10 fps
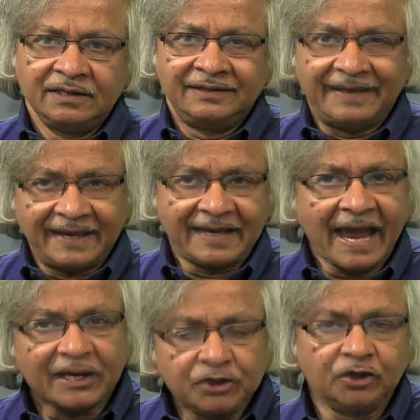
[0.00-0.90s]
the
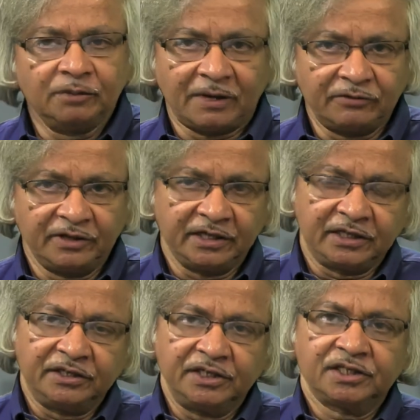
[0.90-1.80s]
actual boundary
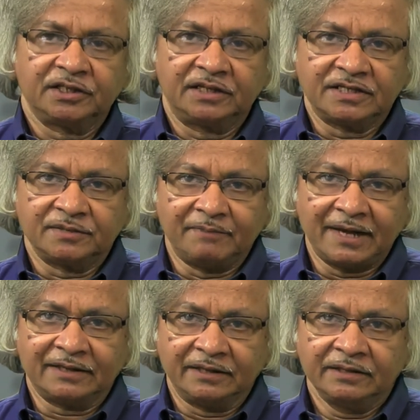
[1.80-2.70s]
condition doesn't
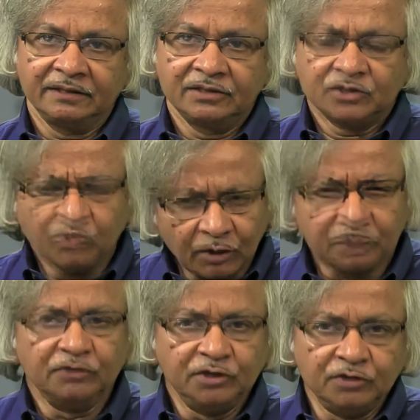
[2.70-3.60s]
matter. So what
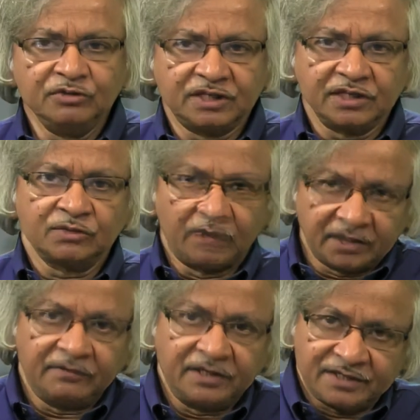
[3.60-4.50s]
you use is
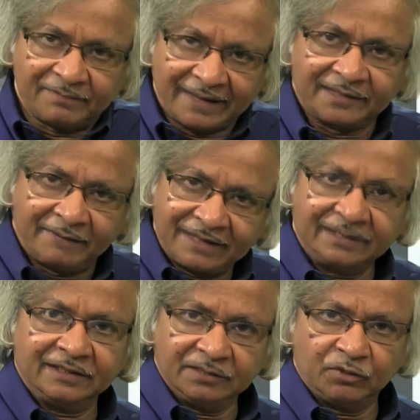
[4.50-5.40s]
whatever is
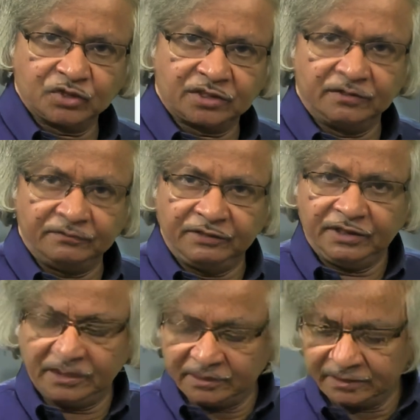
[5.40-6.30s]
mathematically most
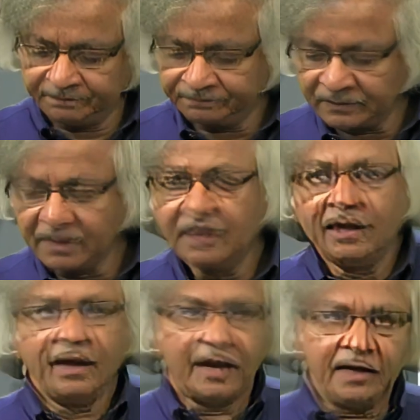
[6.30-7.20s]
convenient.
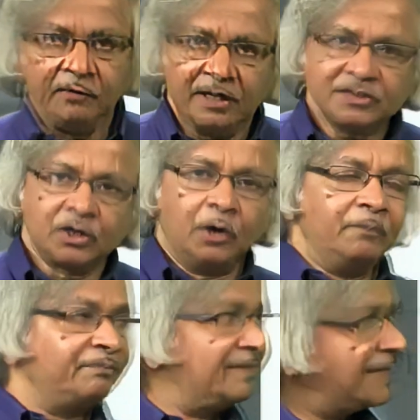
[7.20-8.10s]
Anyway,
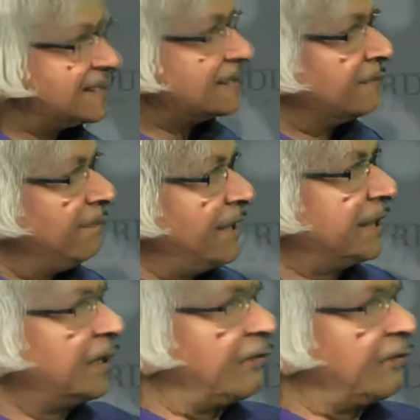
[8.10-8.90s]
so this method